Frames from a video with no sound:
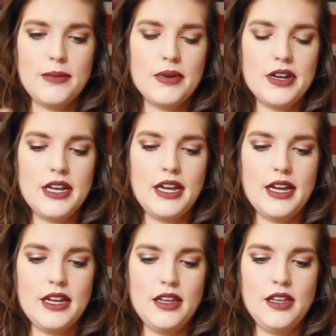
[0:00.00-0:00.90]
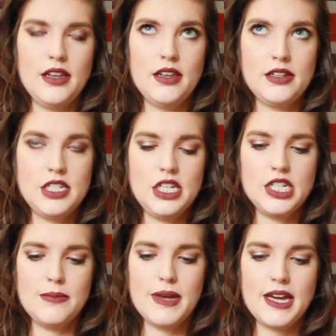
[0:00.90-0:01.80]
I bought at
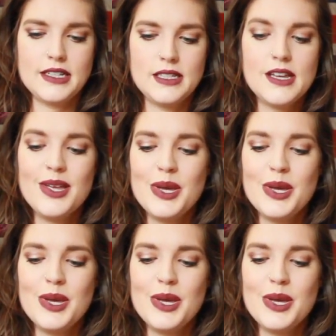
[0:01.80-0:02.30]
TJ Maxx.